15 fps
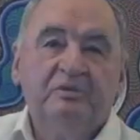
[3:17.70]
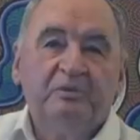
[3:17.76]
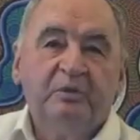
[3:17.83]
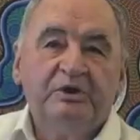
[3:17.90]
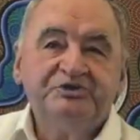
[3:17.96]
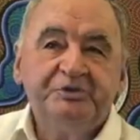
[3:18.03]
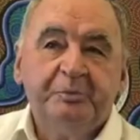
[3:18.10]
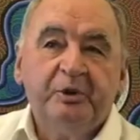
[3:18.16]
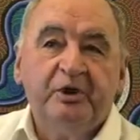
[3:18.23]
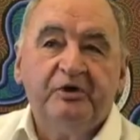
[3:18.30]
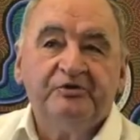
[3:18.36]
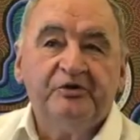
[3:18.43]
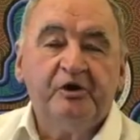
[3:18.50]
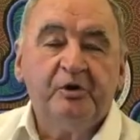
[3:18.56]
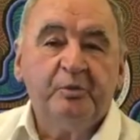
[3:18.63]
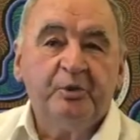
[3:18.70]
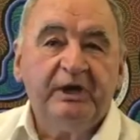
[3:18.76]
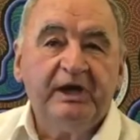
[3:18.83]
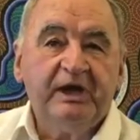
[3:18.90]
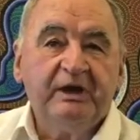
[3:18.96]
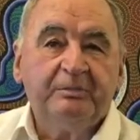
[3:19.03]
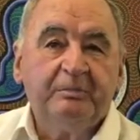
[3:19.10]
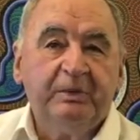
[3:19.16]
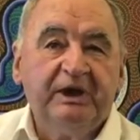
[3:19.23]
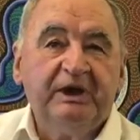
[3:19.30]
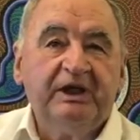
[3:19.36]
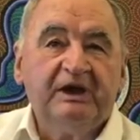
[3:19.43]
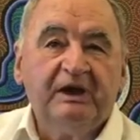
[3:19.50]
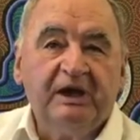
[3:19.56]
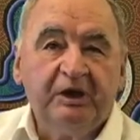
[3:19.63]
Once upon a time we had
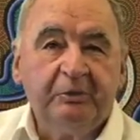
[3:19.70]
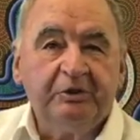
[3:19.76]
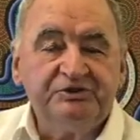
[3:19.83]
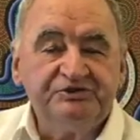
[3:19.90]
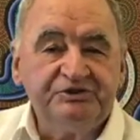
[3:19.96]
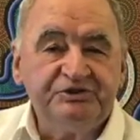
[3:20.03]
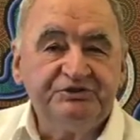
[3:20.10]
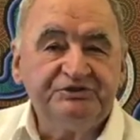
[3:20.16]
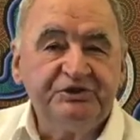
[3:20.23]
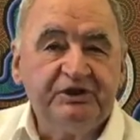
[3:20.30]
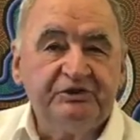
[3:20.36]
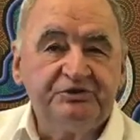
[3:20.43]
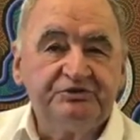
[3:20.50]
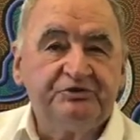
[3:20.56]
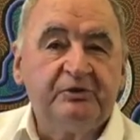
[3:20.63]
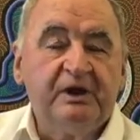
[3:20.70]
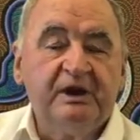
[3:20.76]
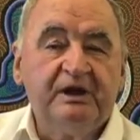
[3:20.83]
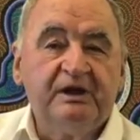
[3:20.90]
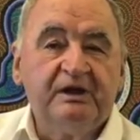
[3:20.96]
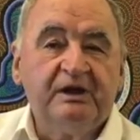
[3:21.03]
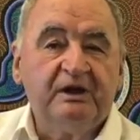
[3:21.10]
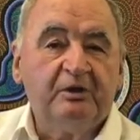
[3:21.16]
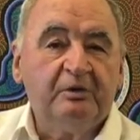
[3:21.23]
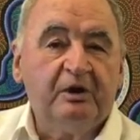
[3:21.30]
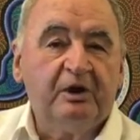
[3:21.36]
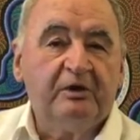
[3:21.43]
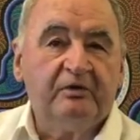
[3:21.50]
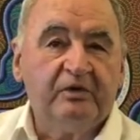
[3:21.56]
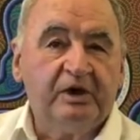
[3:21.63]
many languages in Australia, and a
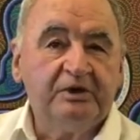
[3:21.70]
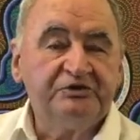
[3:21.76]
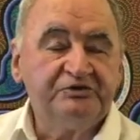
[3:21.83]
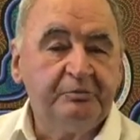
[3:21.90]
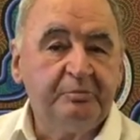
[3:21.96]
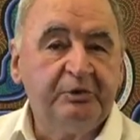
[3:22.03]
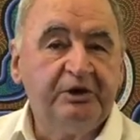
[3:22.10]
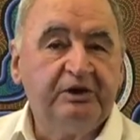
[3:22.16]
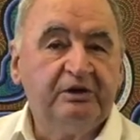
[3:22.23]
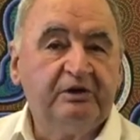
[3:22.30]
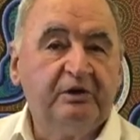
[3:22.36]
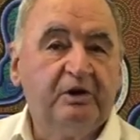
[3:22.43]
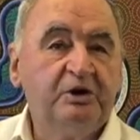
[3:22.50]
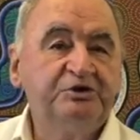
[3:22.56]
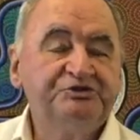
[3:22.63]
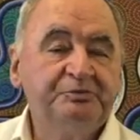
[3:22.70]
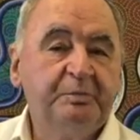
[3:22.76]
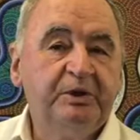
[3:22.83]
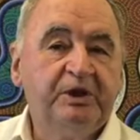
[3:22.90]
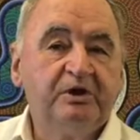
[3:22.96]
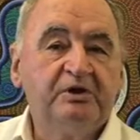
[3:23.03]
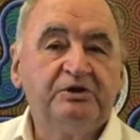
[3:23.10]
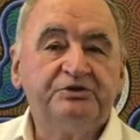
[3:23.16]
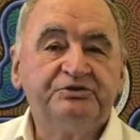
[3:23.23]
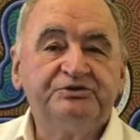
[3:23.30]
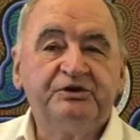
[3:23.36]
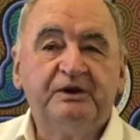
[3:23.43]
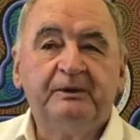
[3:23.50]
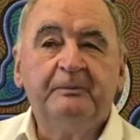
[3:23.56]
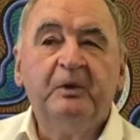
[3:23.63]
lot of those have been lost because
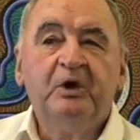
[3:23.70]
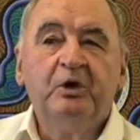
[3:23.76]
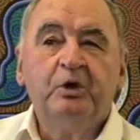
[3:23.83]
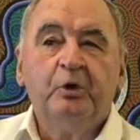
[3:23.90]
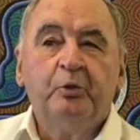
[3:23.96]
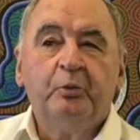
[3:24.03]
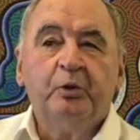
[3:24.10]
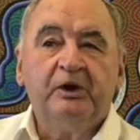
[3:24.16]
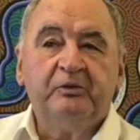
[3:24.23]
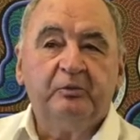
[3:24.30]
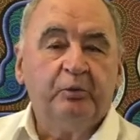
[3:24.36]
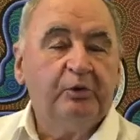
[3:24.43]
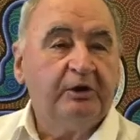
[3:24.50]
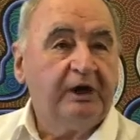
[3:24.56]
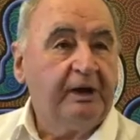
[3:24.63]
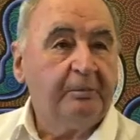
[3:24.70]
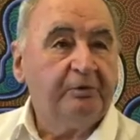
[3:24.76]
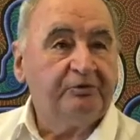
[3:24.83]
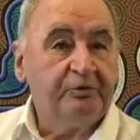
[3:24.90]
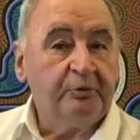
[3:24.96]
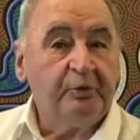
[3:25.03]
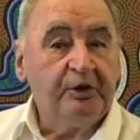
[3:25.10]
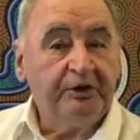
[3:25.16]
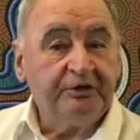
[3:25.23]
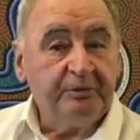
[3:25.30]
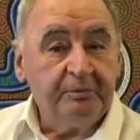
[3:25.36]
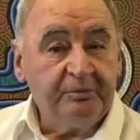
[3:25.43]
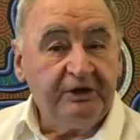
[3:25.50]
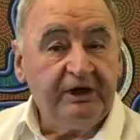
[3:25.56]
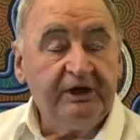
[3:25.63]
we weren't able to write
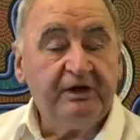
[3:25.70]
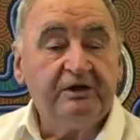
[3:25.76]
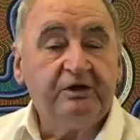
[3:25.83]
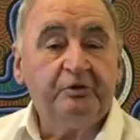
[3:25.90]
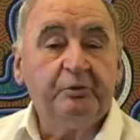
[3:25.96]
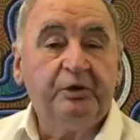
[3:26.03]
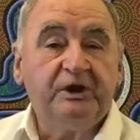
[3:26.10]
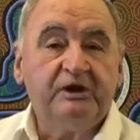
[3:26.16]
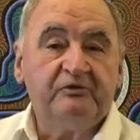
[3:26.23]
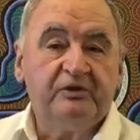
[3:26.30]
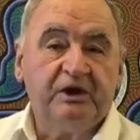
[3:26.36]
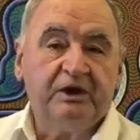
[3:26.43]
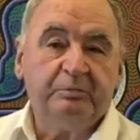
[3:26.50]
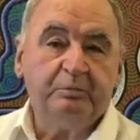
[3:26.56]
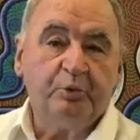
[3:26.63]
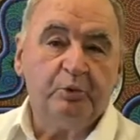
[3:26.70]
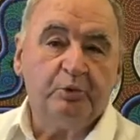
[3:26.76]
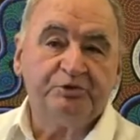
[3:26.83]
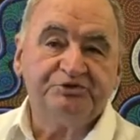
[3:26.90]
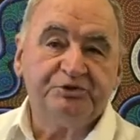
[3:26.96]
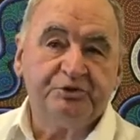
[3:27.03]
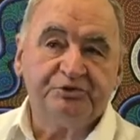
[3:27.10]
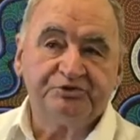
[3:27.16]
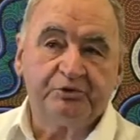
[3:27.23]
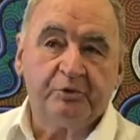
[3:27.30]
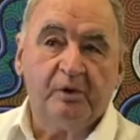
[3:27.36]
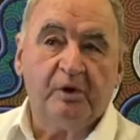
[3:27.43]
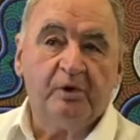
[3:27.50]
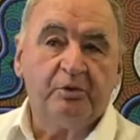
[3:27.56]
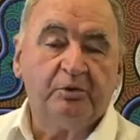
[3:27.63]
them down. We never had books or
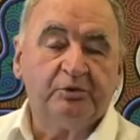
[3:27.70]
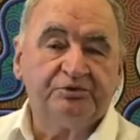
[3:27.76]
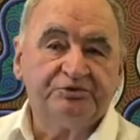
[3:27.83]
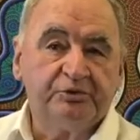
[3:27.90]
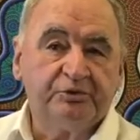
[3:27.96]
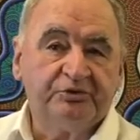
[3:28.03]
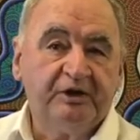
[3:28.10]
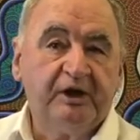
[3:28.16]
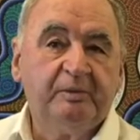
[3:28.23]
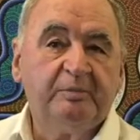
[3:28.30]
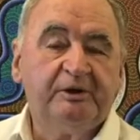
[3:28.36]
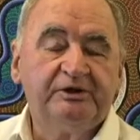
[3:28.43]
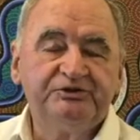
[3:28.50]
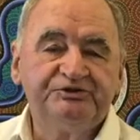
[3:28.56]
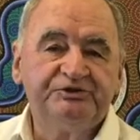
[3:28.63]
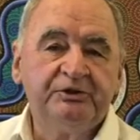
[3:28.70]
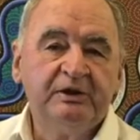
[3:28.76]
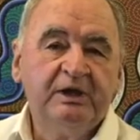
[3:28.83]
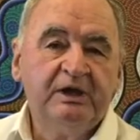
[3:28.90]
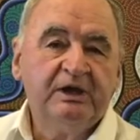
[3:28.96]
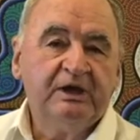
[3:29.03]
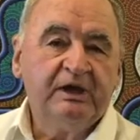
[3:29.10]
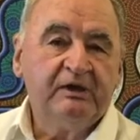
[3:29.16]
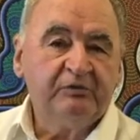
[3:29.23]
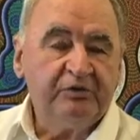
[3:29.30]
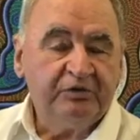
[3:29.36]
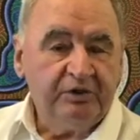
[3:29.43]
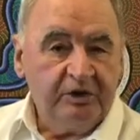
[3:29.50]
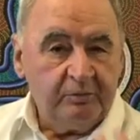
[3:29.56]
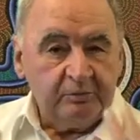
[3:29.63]
scrolls or tablets.
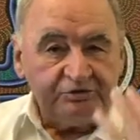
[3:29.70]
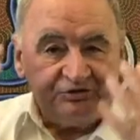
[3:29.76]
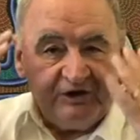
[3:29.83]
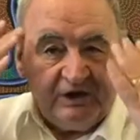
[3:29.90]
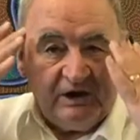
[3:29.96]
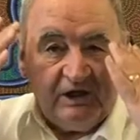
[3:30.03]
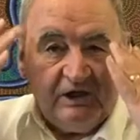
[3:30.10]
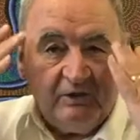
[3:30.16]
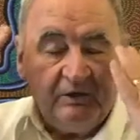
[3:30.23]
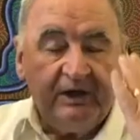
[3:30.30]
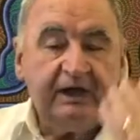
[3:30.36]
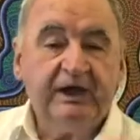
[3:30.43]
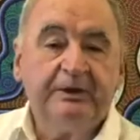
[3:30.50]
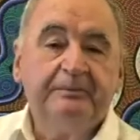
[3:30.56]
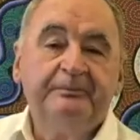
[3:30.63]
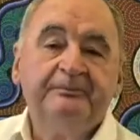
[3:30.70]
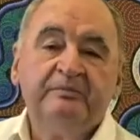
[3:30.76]
Everything was in our head.